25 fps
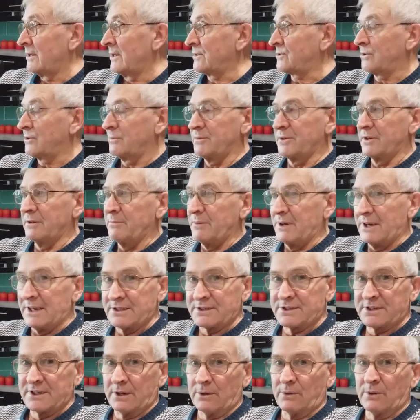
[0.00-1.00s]
Now some of you
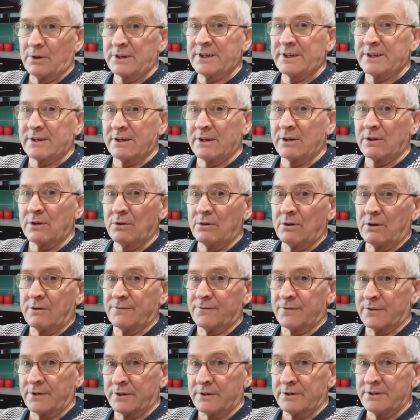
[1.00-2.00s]
might say, well, you can go
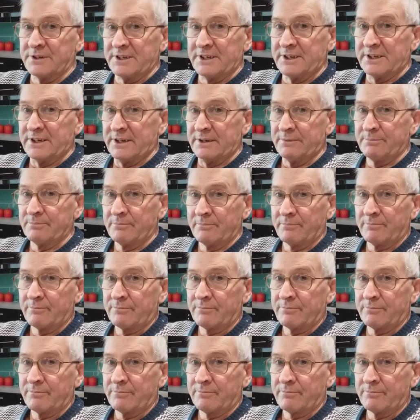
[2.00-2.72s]
off at day.